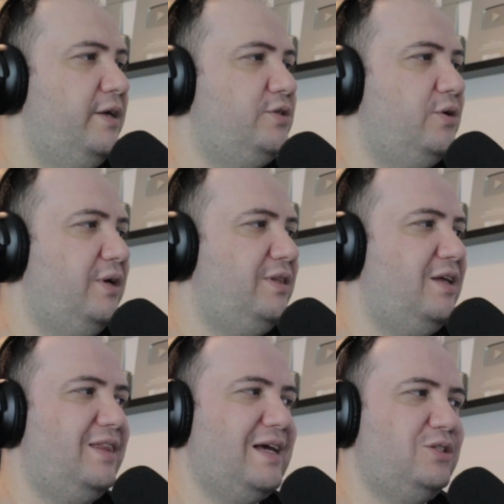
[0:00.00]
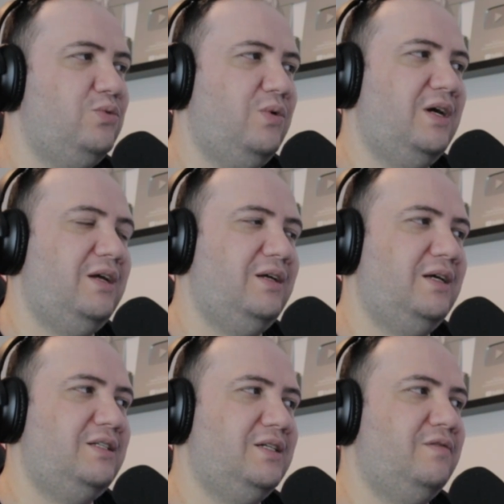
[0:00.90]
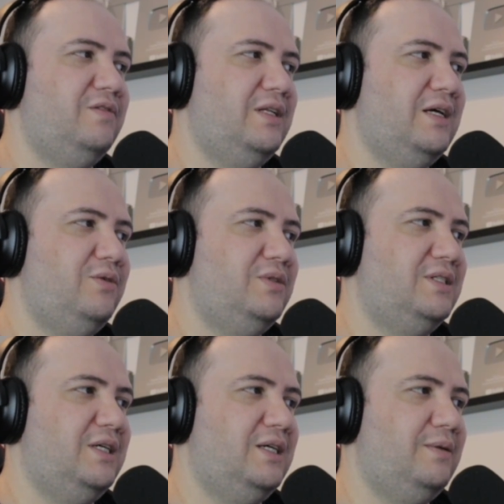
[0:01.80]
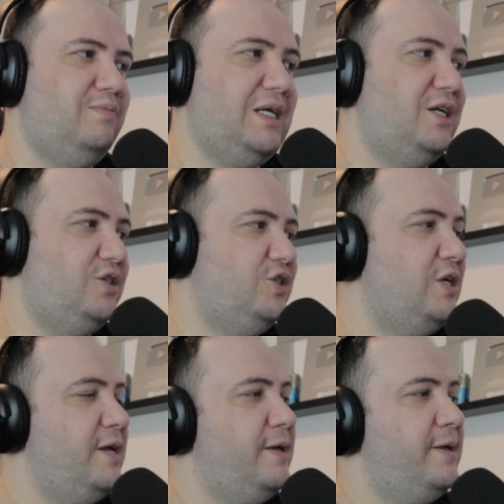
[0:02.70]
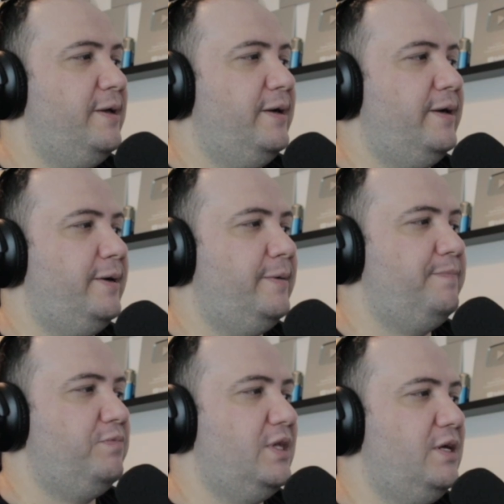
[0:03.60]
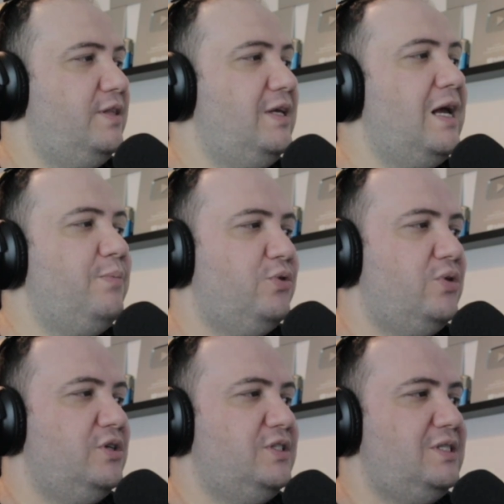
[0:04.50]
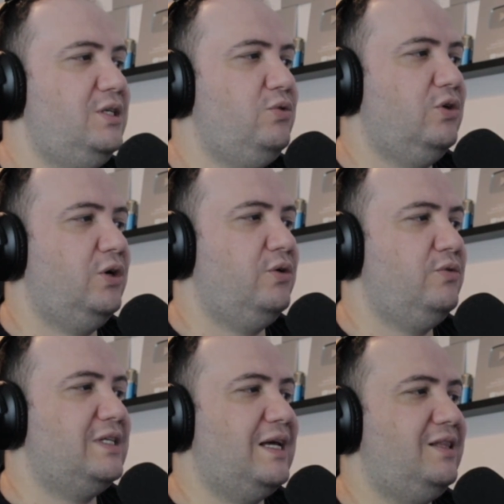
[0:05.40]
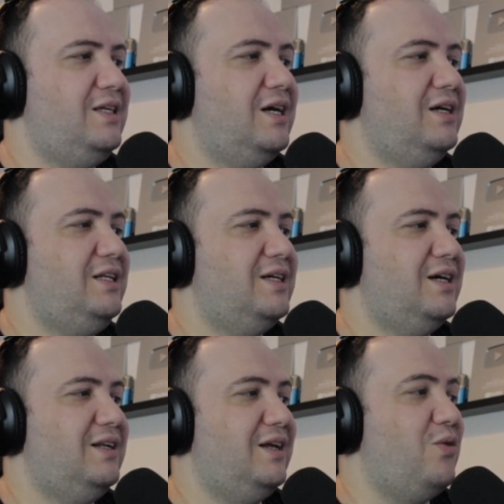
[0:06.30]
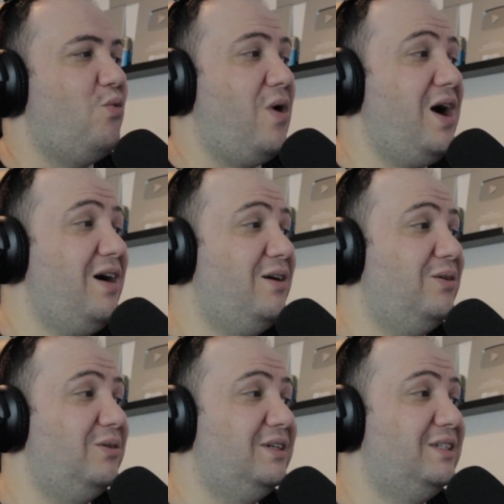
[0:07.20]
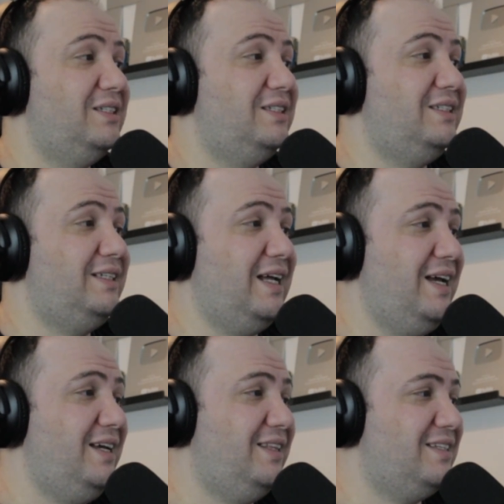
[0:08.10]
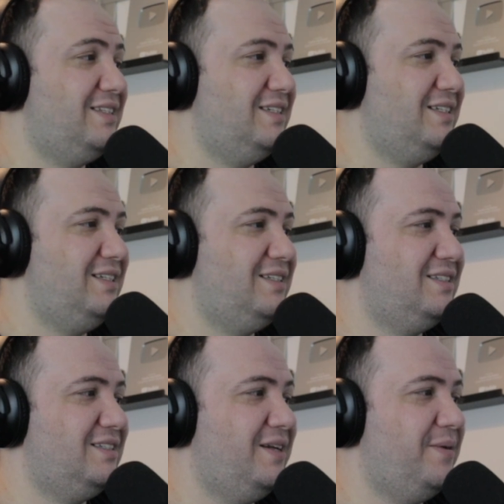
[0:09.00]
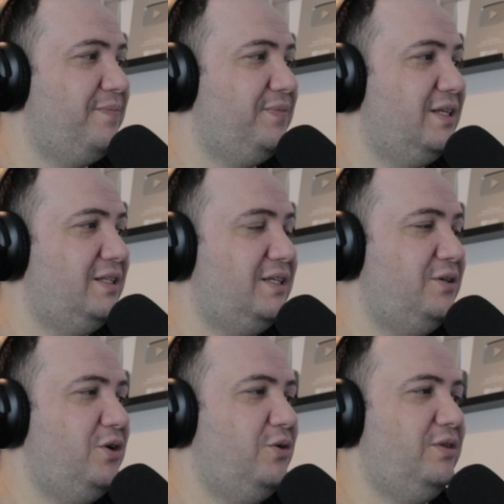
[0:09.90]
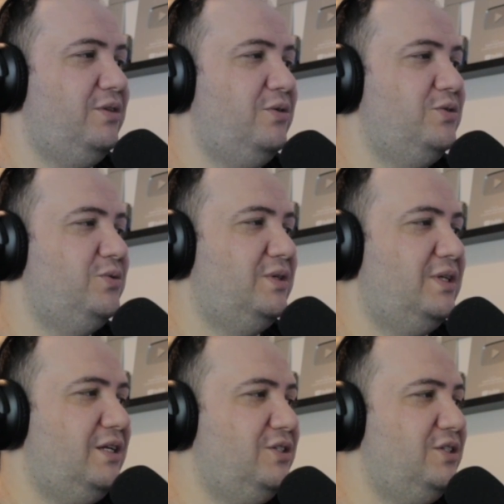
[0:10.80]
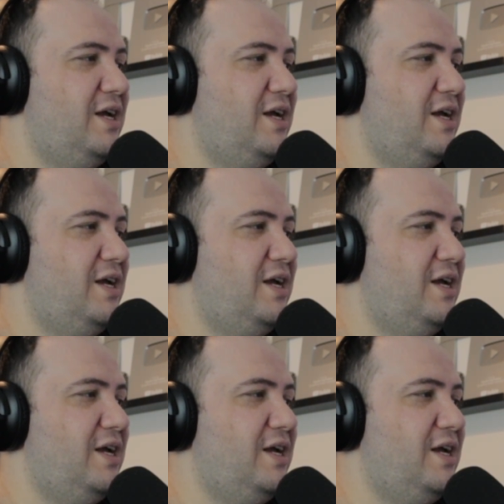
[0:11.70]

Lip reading: So I think that's where I discovered that it was Danish. The Emperor's New Clothes and the Ugly Duckling. Wow, dang, that's nice. Didn't know those were Danish.